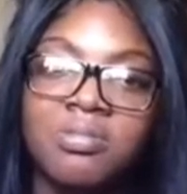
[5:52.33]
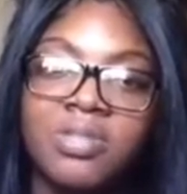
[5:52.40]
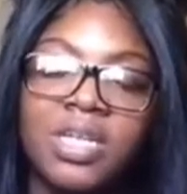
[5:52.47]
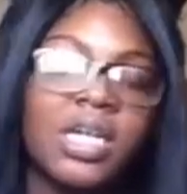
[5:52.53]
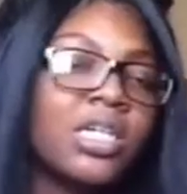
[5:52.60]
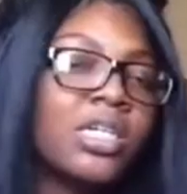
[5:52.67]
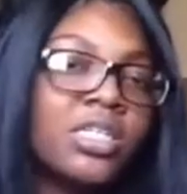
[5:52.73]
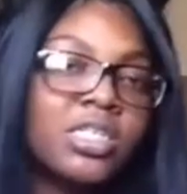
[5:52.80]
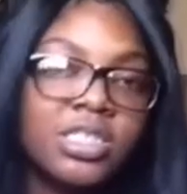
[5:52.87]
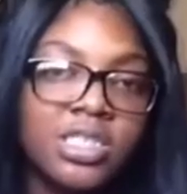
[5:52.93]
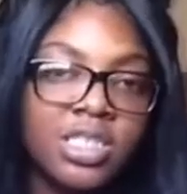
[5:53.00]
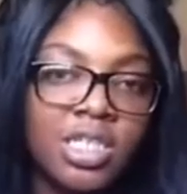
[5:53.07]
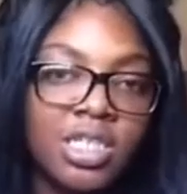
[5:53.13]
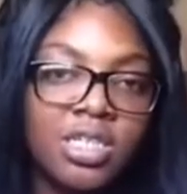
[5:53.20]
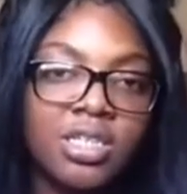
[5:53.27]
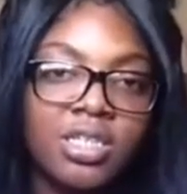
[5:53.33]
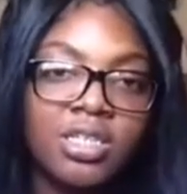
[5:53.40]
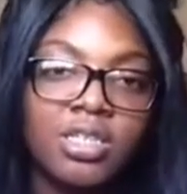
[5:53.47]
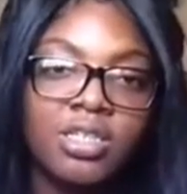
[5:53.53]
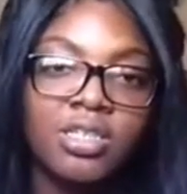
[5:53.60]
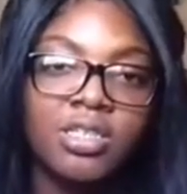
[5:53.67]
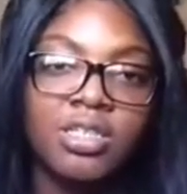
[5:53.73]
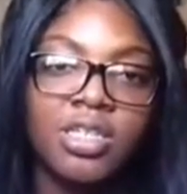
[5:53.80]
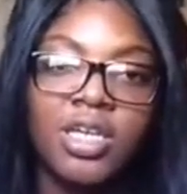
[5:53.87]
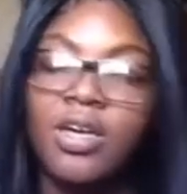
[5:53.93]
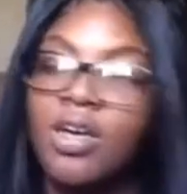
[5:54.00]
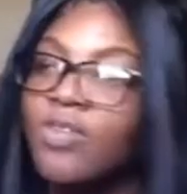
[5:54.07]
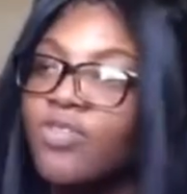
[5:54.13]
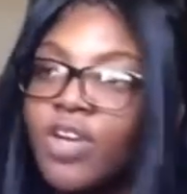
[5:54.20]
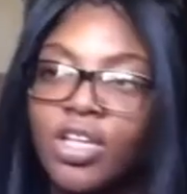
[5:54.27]
I can understand
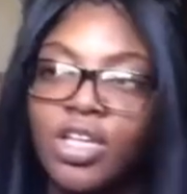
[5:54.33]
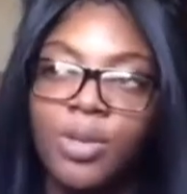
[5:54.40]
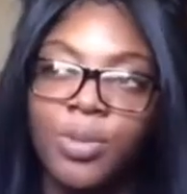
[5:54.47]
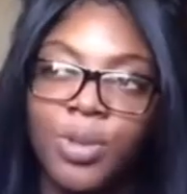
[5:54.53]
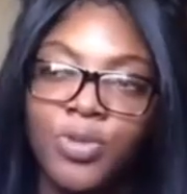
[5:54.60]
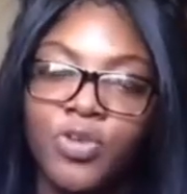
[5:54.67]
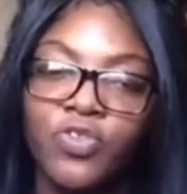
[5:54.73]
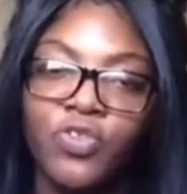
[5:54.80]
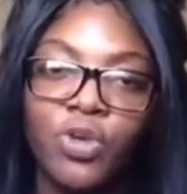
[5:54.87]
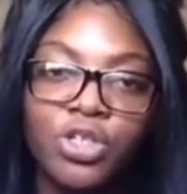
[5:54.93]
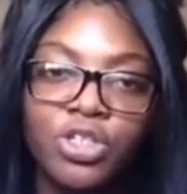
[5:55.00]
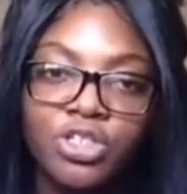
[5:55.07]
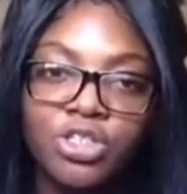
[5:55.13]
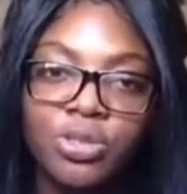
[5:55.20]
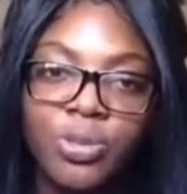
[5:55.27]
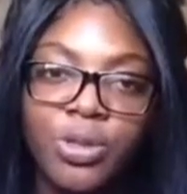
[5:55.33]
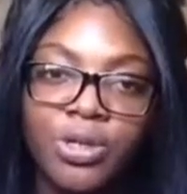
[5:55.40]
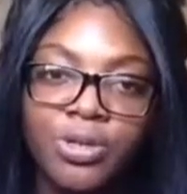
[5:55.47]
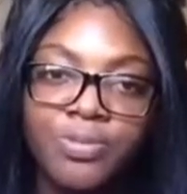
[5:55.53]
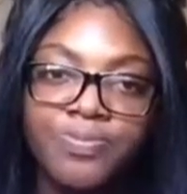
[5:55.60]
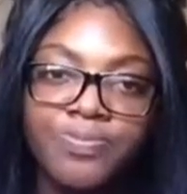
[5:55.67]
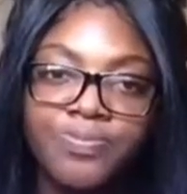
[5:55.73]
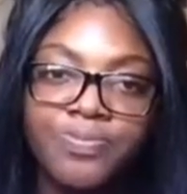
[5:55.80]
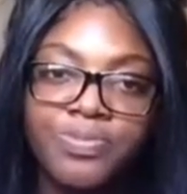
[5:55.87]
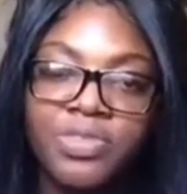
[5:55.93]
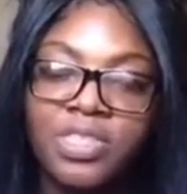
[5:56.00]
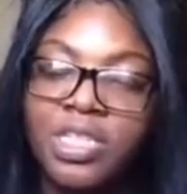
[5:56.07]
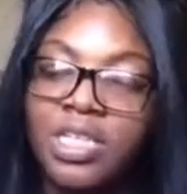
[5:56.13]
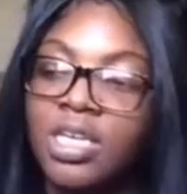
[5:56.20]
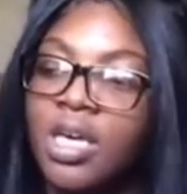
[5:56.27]
if y'all like maybe 4 years apart.
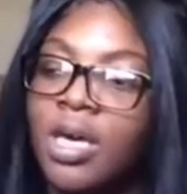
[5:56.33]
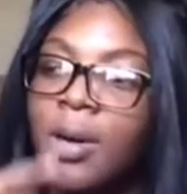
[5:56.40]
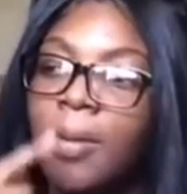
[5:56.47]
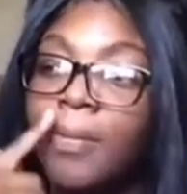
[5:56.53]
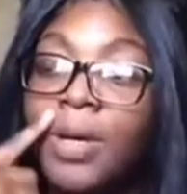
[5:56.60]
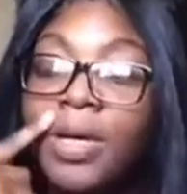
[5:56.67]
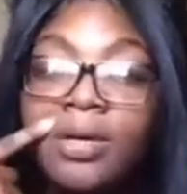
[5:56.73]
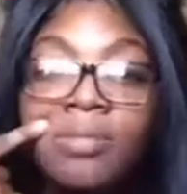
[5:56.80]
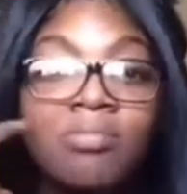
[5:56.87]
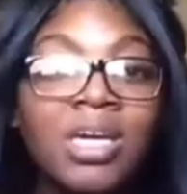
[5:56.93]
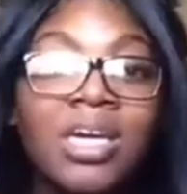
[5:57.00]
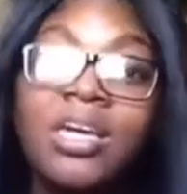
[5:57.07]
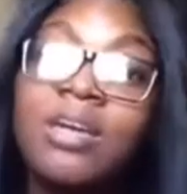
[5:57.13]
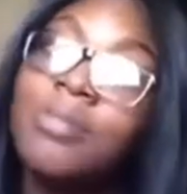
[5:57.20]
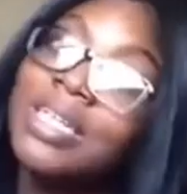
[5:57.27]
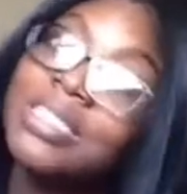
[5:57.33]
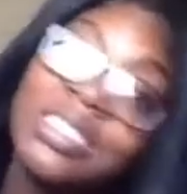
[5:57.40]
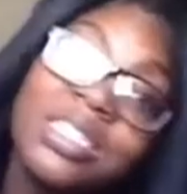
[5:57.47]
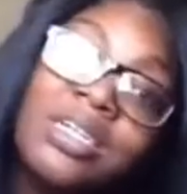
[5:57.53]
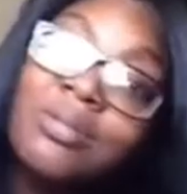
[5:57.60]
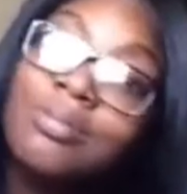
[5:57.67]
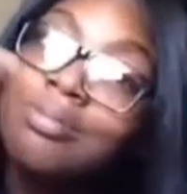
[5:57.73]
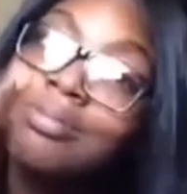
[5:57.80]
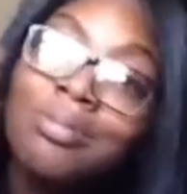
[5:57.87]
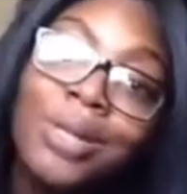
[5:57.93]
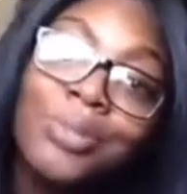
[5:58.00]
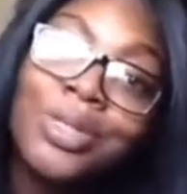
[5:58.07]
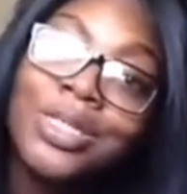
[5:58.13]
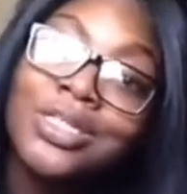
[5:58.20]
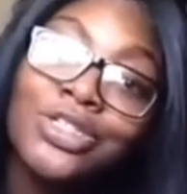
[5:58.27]
But man, my
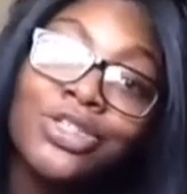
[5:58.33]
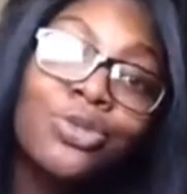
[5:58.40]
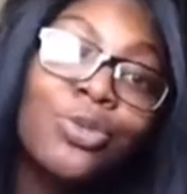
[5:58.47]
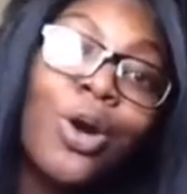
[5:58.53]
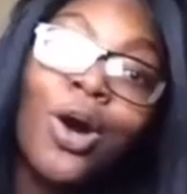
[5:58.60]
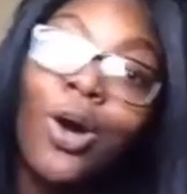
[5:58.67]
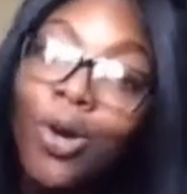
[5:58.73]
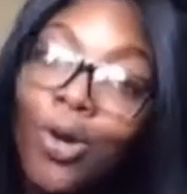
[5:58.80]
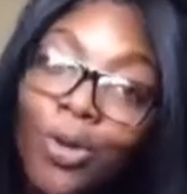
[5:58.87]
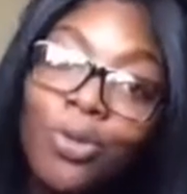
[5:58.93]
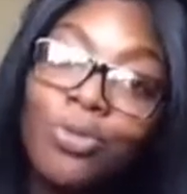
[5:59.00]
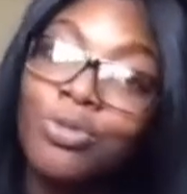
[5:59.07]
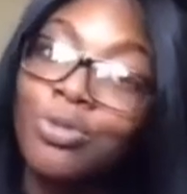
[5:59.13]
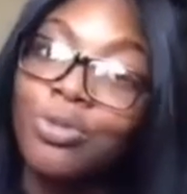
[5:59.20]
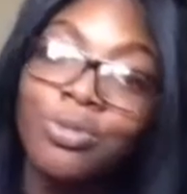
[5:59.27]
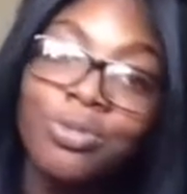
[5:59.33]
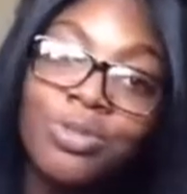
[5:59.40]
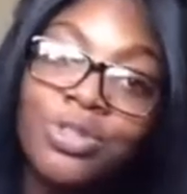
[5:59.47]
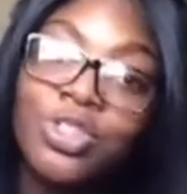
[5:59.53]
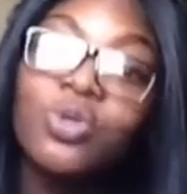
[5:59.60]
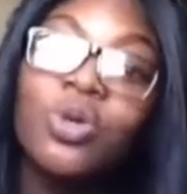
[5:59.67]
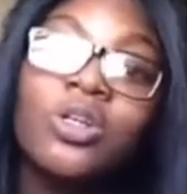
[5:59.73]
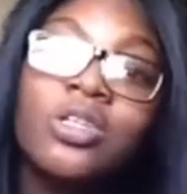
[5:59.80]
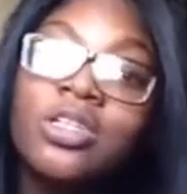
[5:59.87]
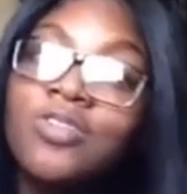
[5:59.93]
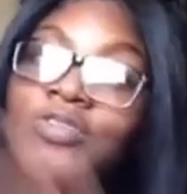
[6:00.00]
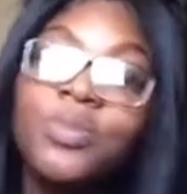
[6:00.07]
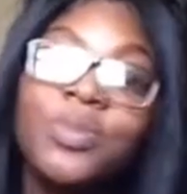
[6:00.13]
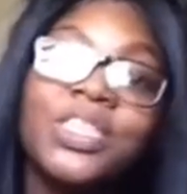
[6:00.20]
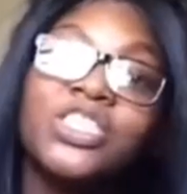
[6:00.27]
brother, you old. You old enough
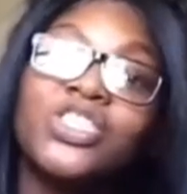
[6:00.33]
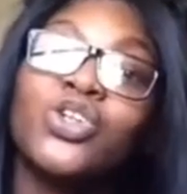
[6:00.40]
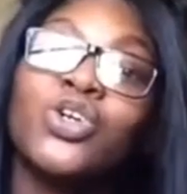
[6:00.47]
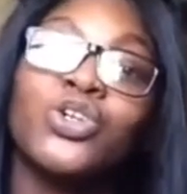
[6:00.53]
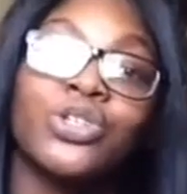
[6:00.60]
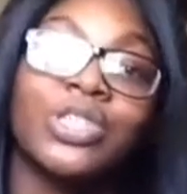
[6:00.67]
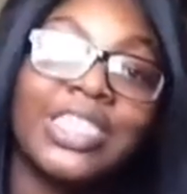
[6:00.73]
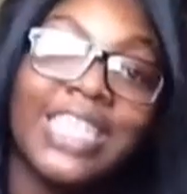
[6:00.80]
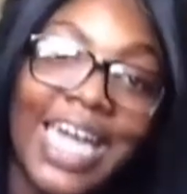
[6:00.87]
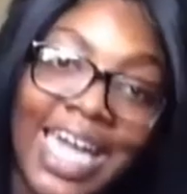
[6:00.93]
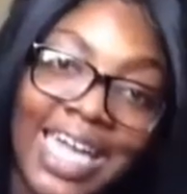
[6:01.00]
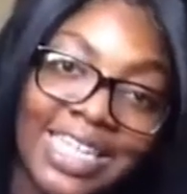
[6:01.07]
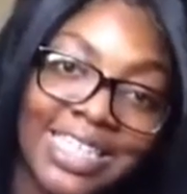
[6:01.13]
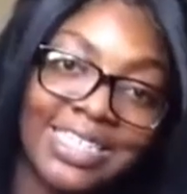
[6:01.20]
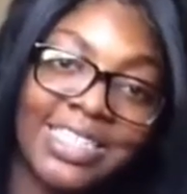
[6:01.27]
to be this girl daddy.